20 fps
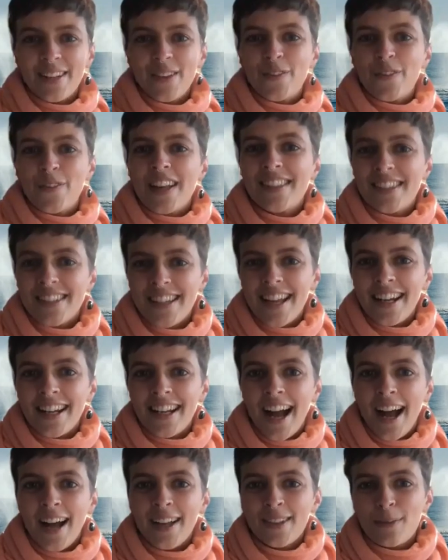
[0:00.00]

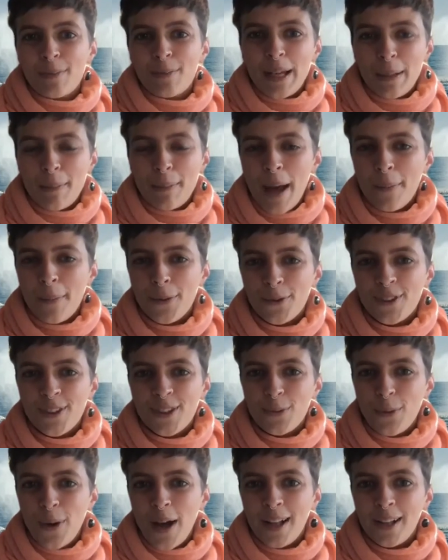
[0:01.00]
Fascinating, us being mammals
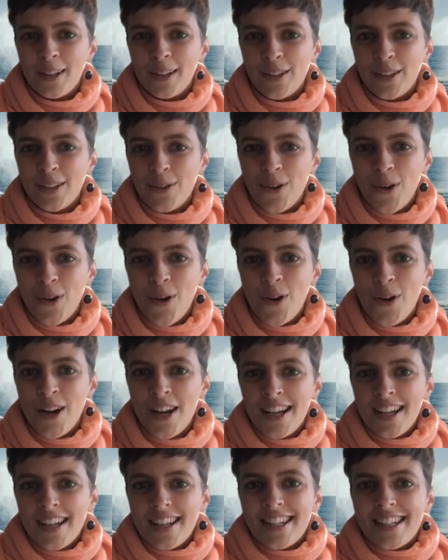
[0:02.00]
as well, you know,
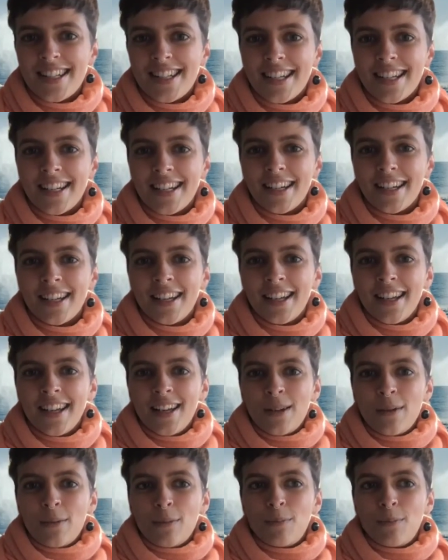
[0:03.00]
to
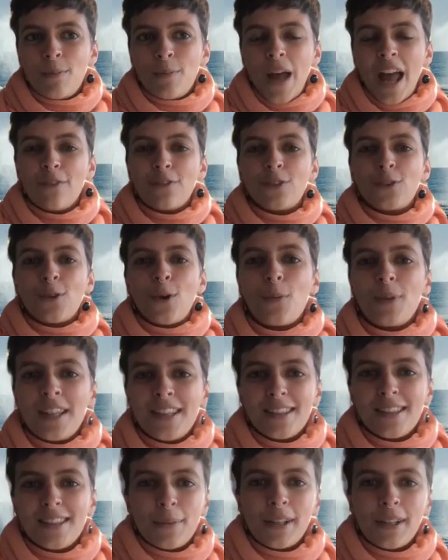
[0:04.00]
have so many
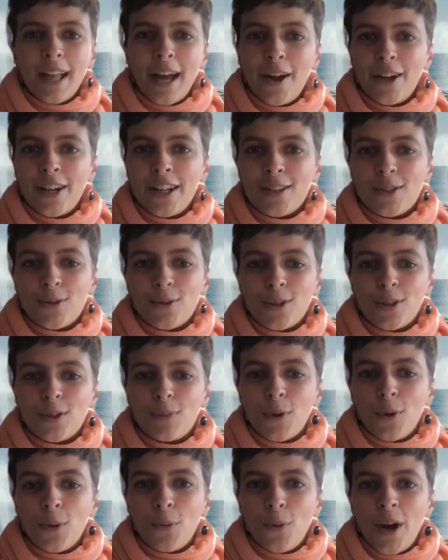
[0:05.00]
similarities to a
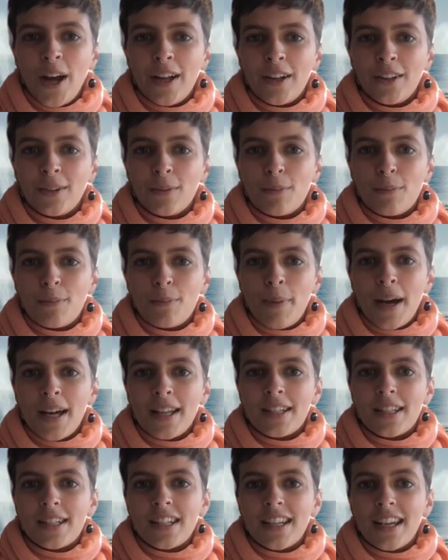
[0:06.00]
sperm whale,
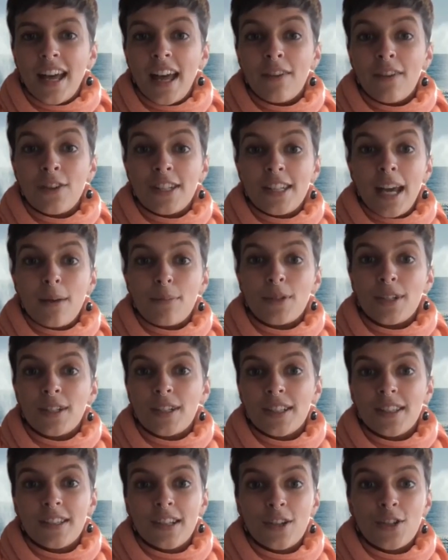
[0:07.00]
but to have adapted
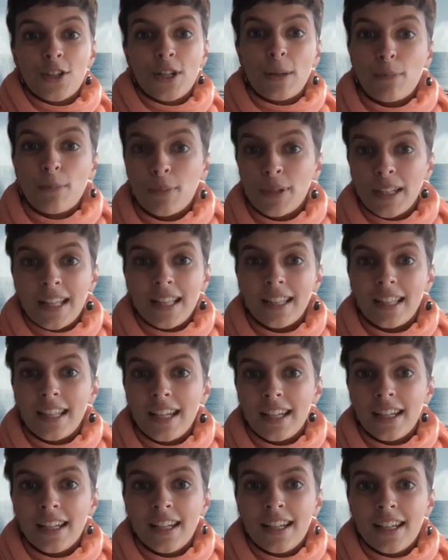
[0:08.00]
to such a
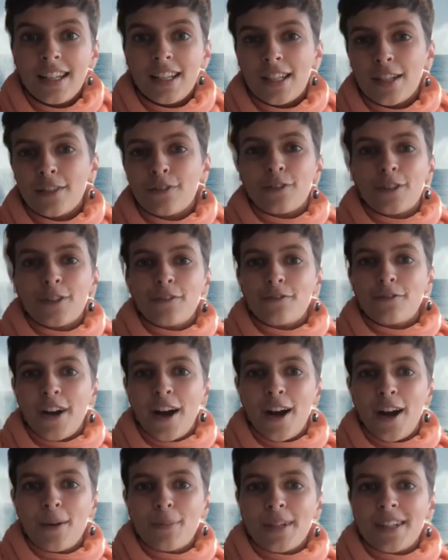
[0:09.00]
completely different
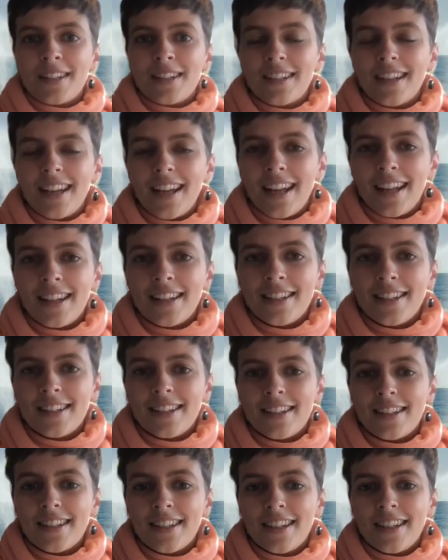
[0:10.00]
environment
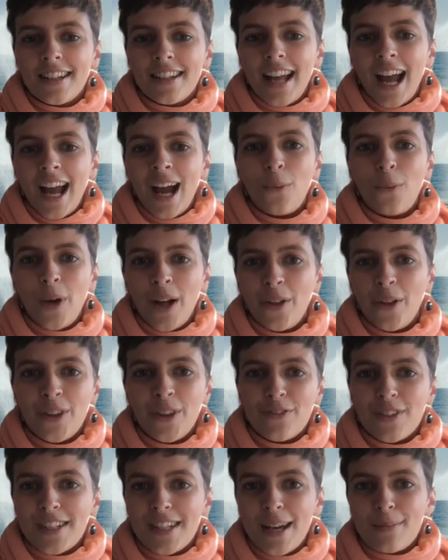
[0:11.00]
and how well
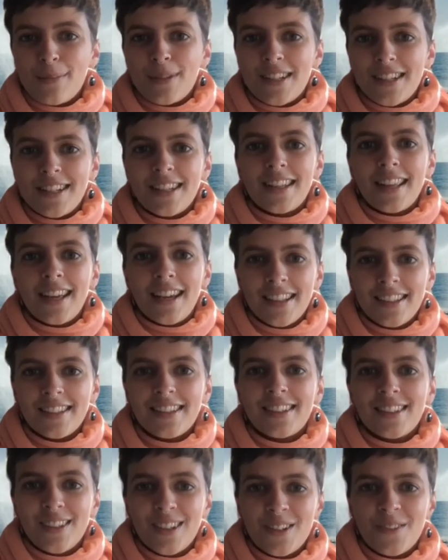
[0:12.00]
they've adapted to that.
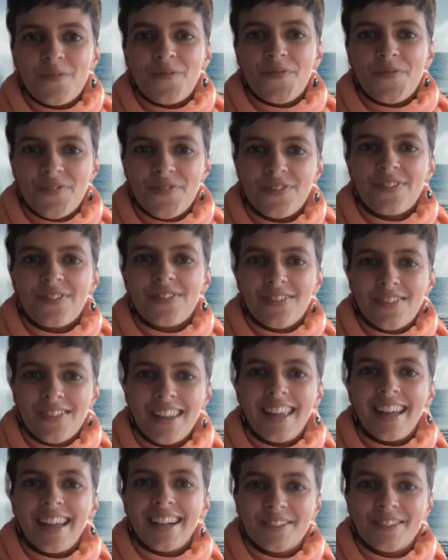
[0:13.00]
So
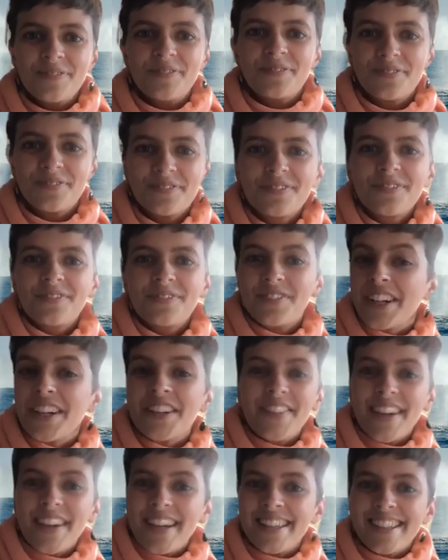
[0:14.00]
yeah, very
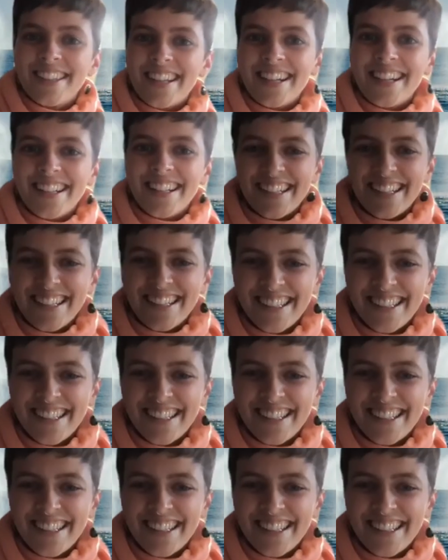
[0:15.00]
fascinating.